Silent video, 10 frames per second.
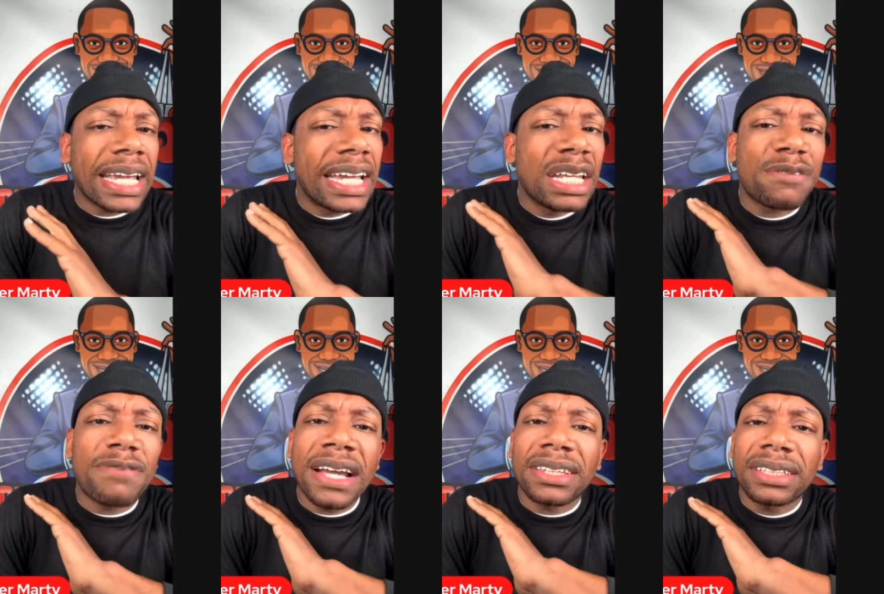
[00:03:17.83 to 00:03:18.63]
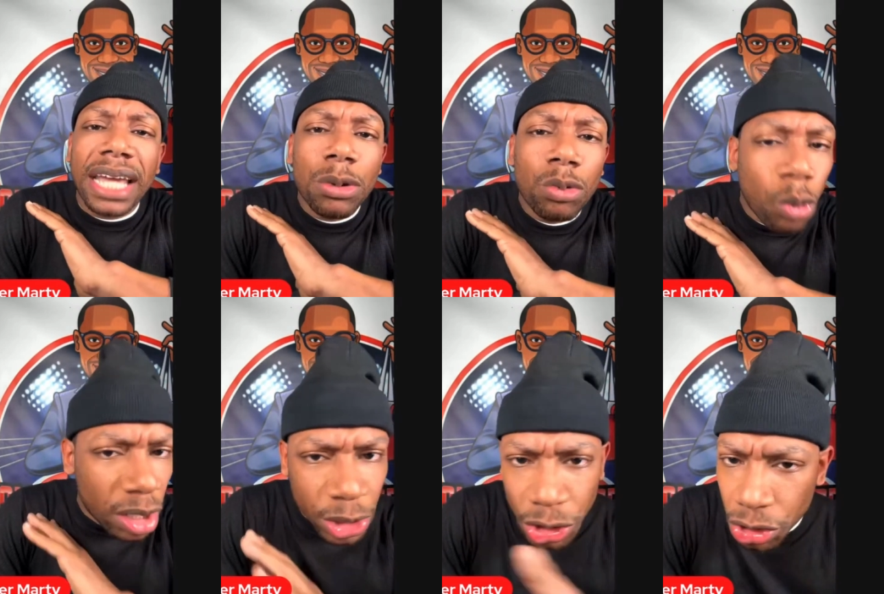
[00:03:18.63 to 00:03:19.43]
Speaker 1: any fight that they want
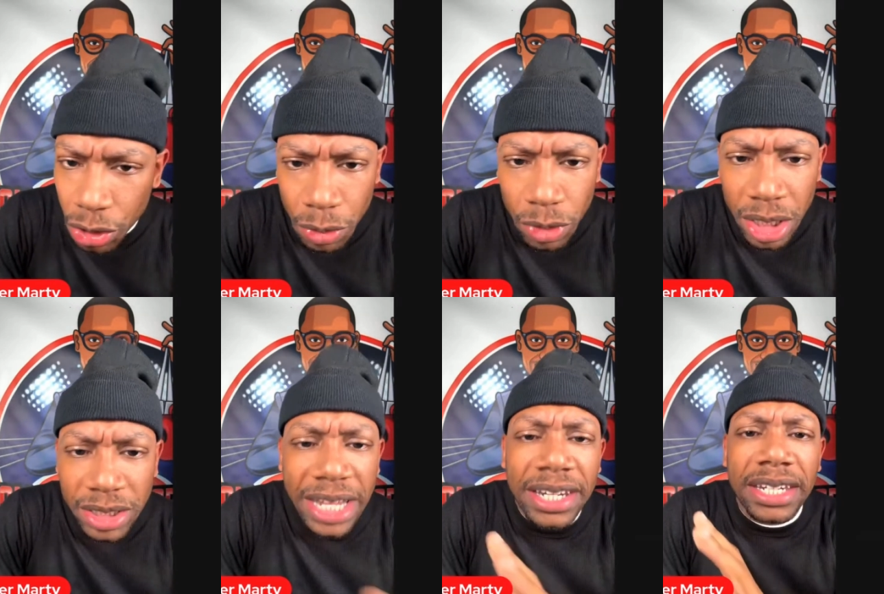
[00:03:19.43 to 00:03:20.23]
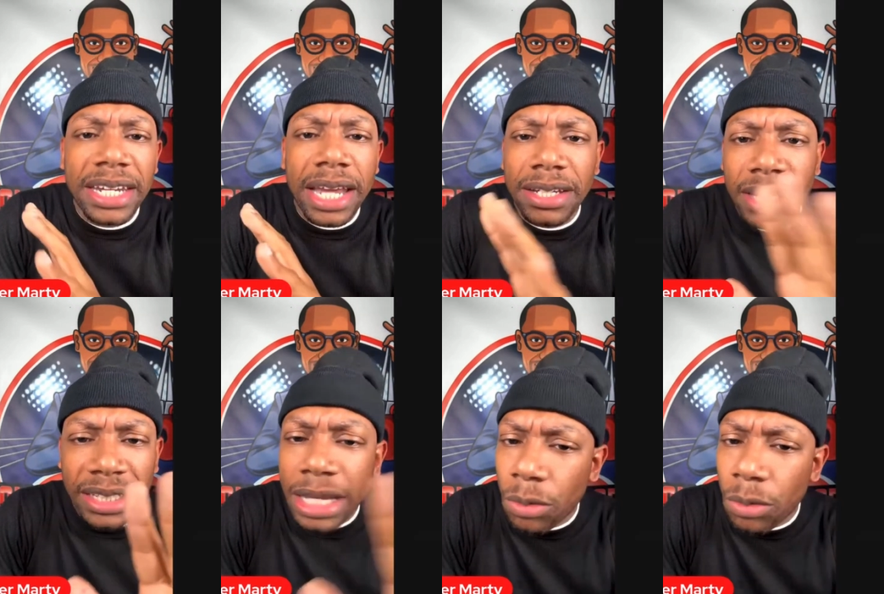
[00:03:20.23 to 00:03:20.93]
to they, they, they, that they